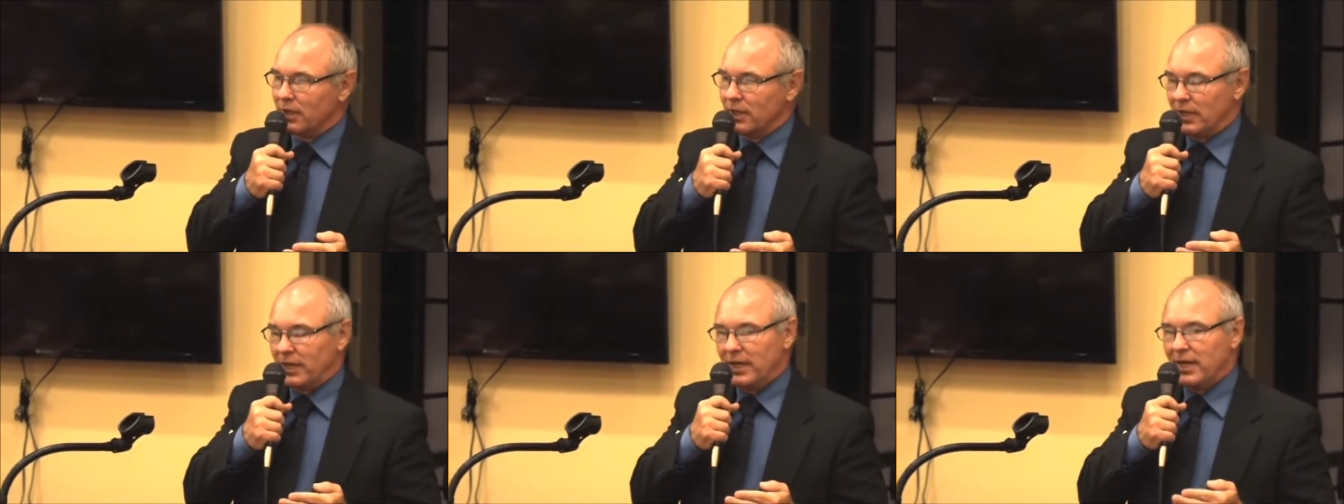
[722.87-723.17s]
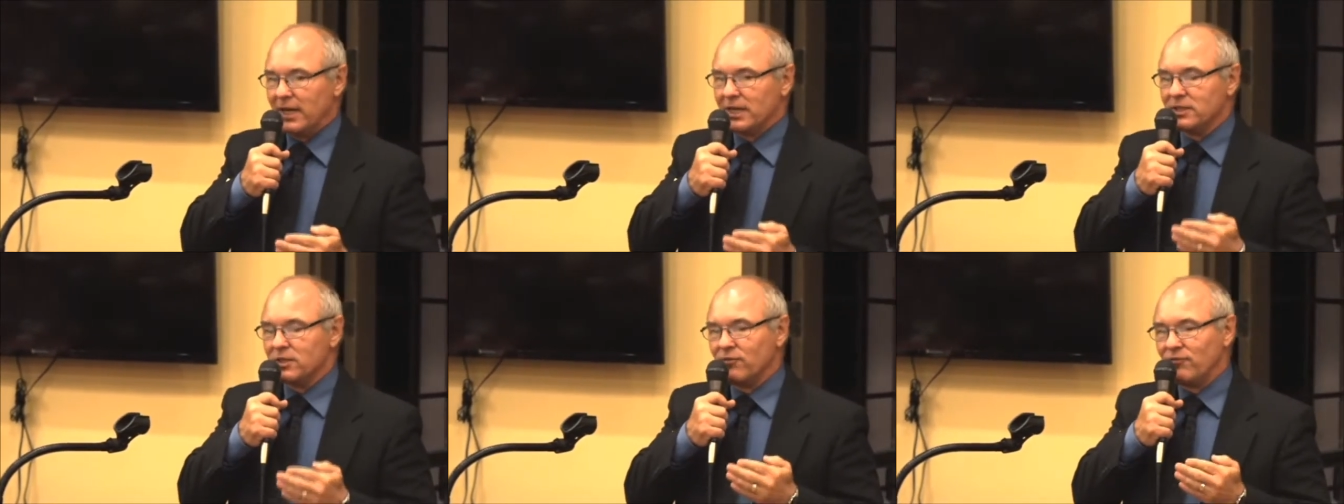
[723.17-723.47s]
He
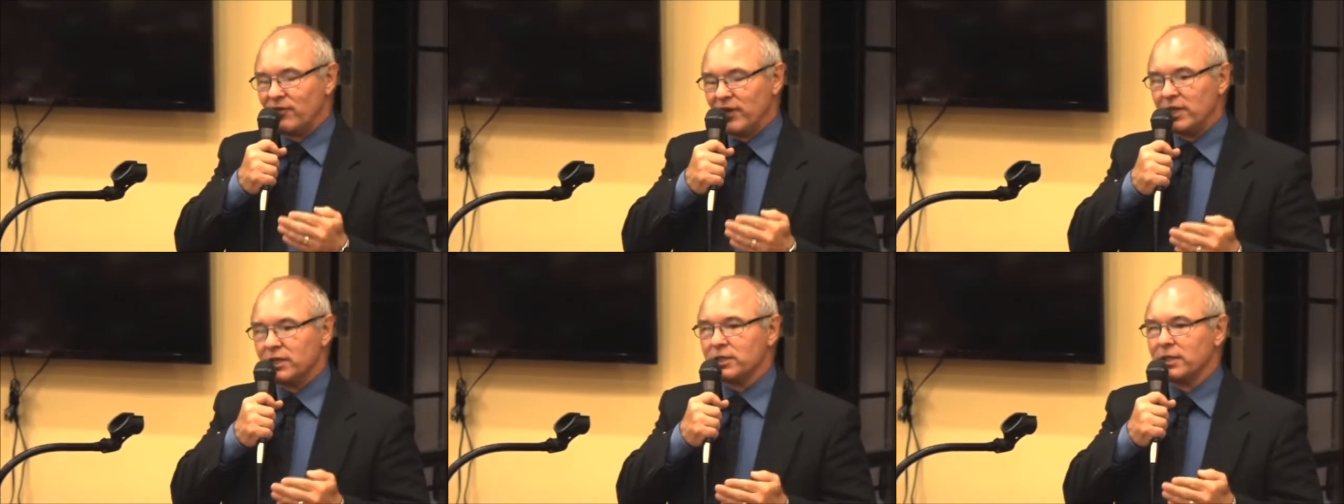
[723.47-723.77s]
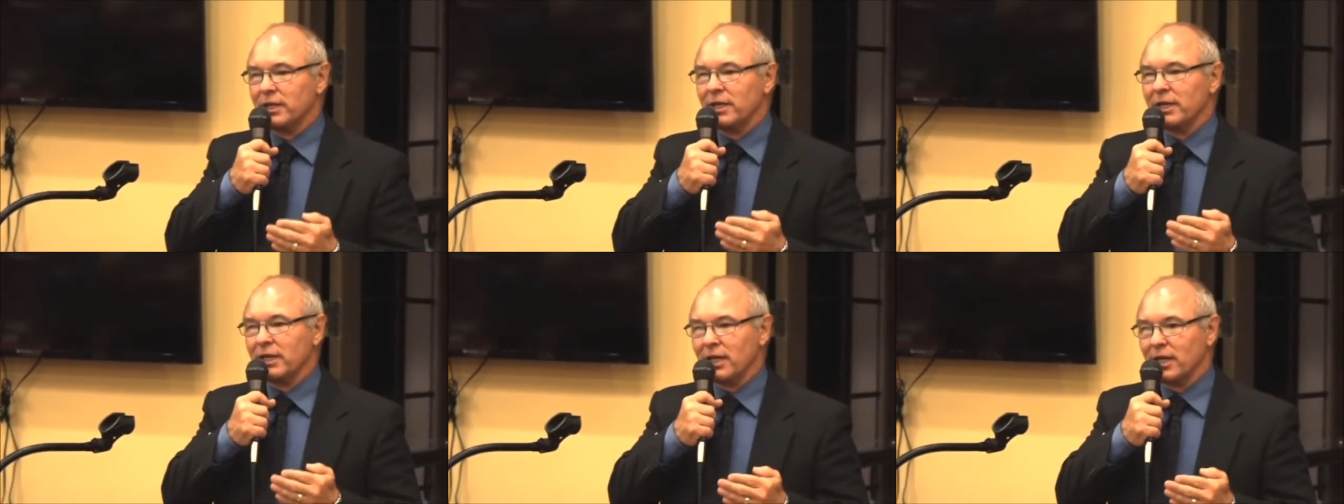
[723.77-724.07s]
has a
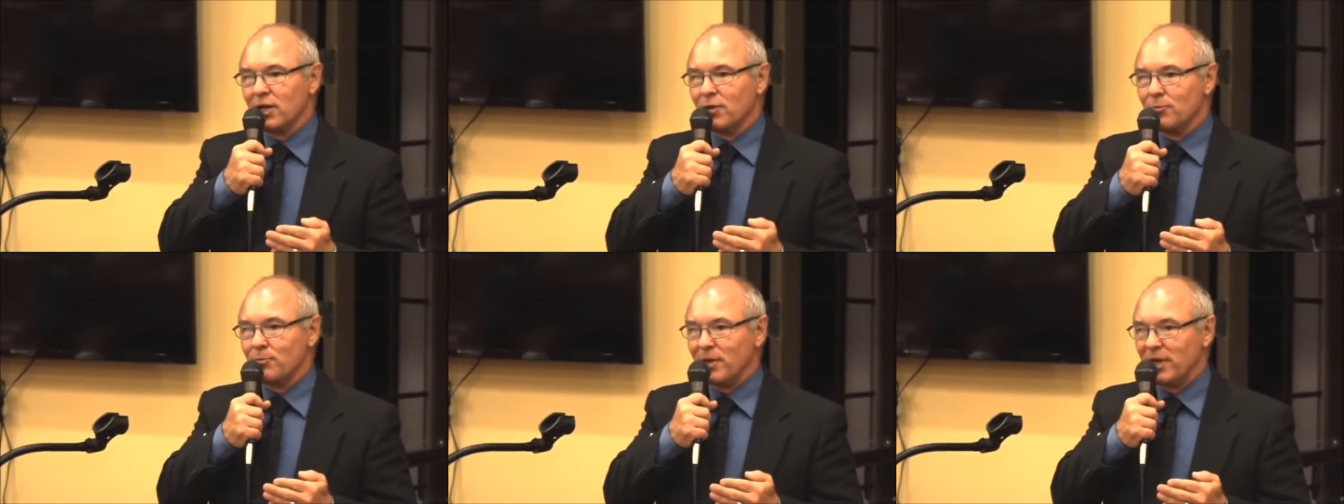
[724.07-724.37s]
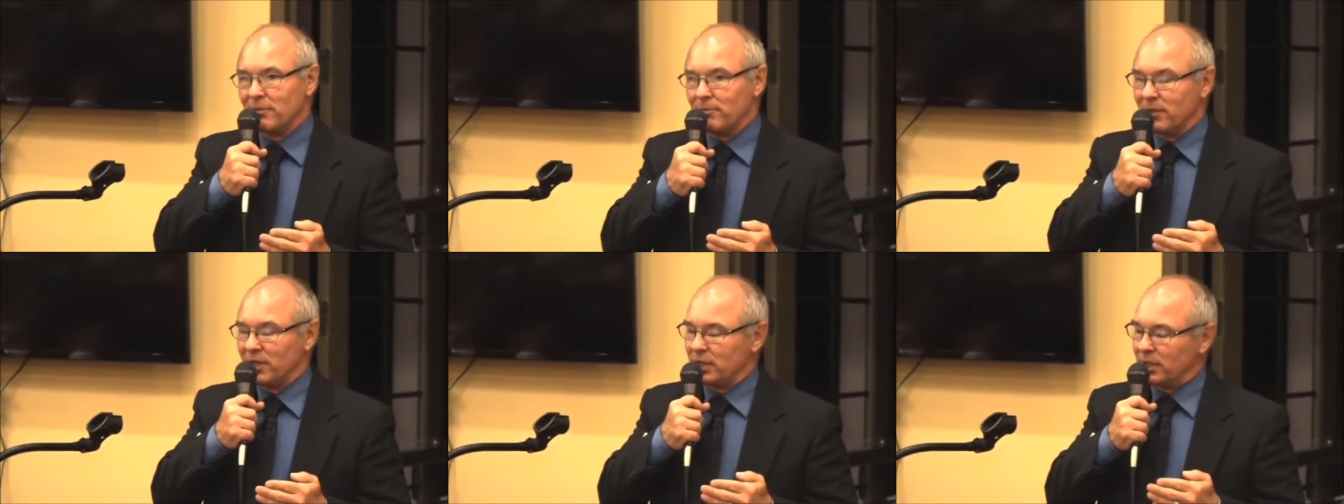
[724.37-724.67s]
vision and a
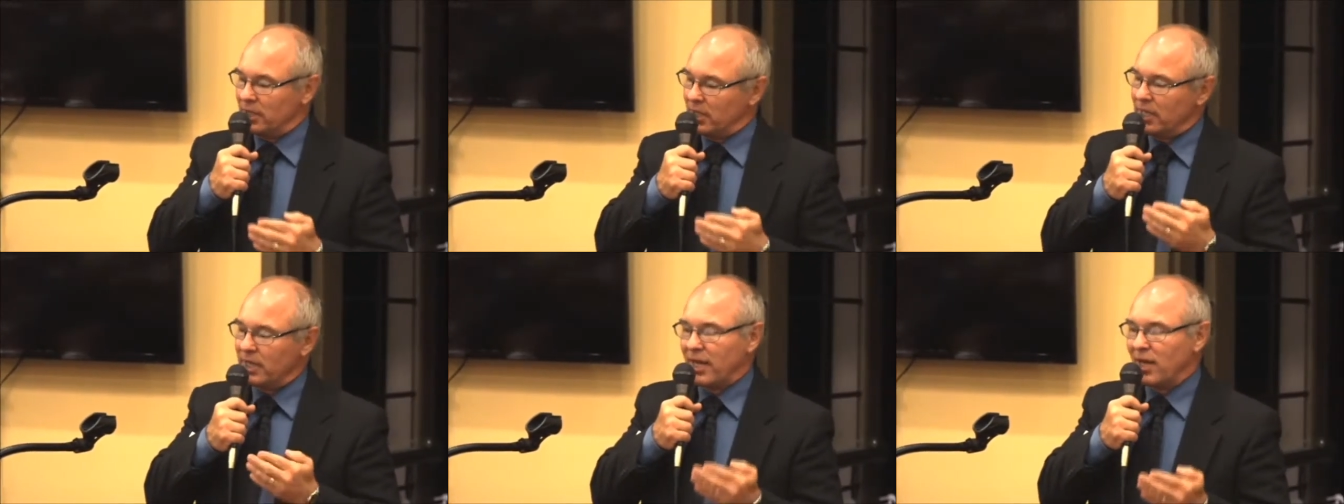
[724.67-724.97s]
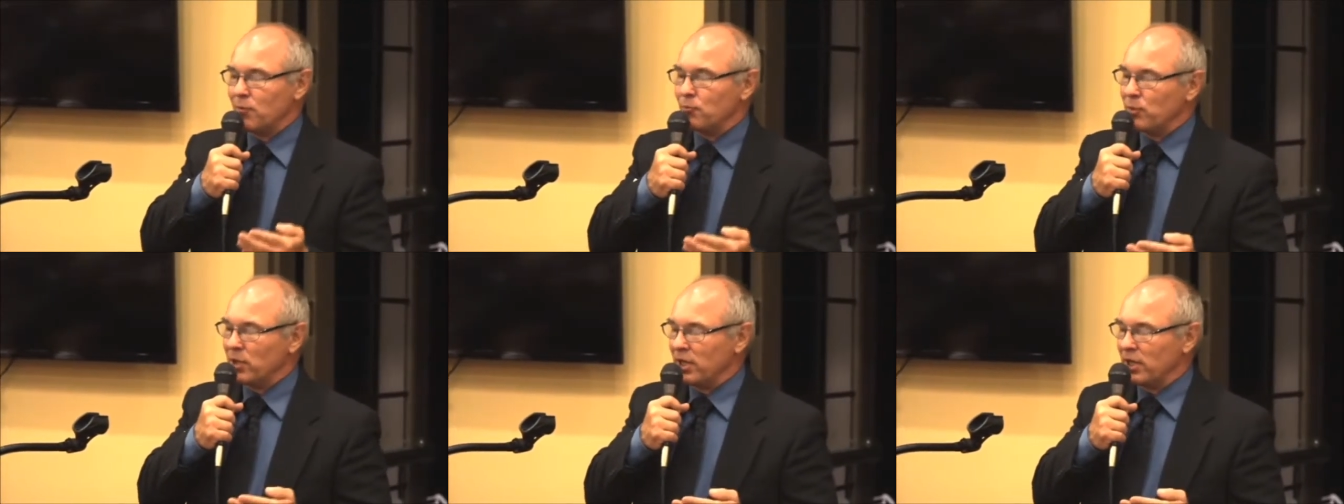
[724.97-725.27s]
commitment. He
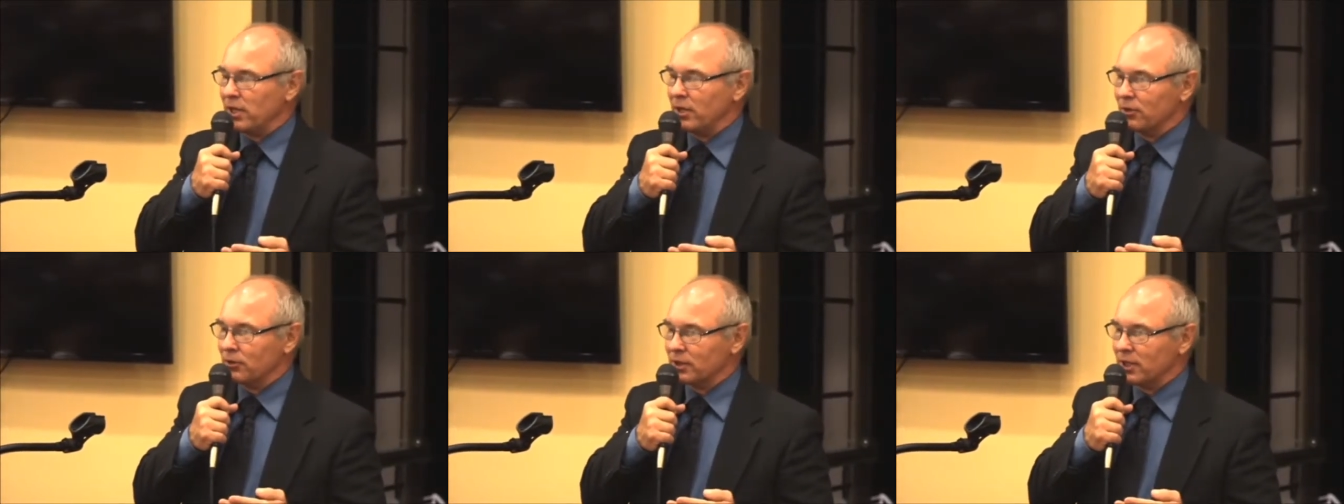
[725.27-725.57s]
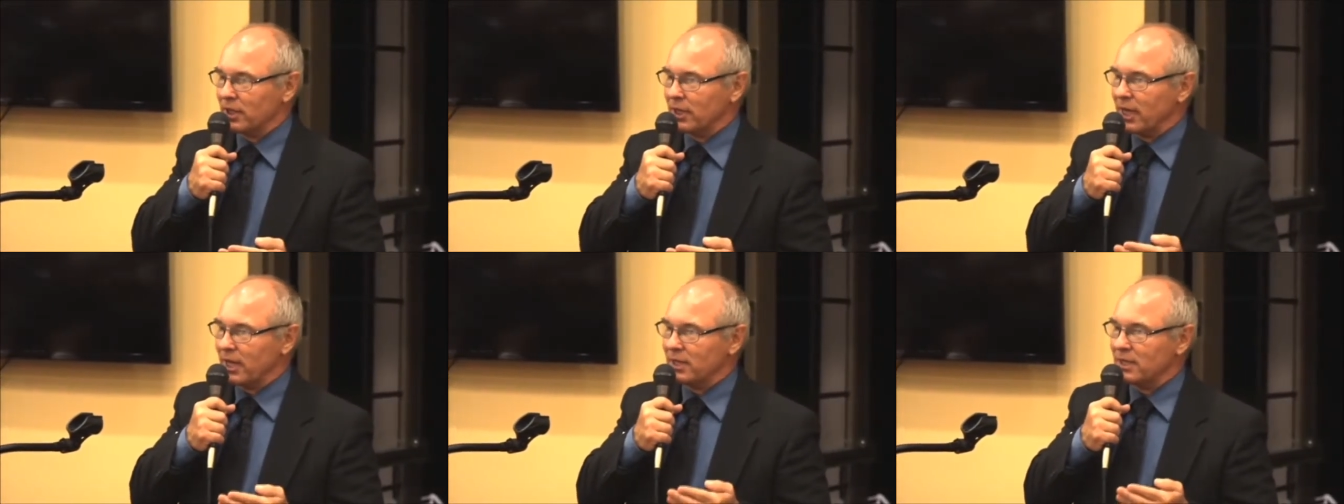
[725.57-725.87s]
can't be here
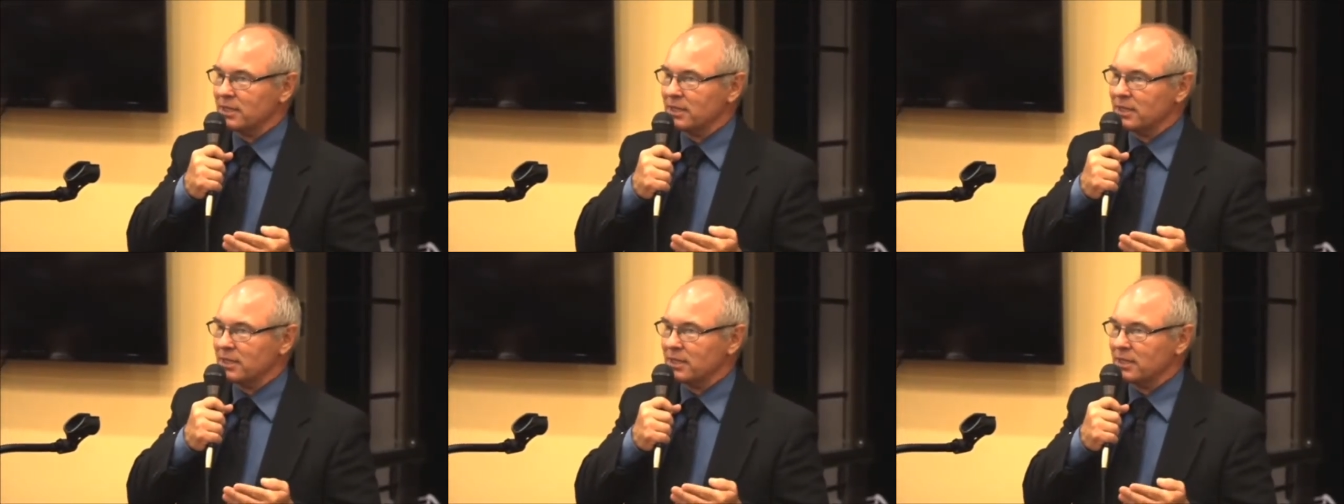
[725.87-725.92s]
tonight.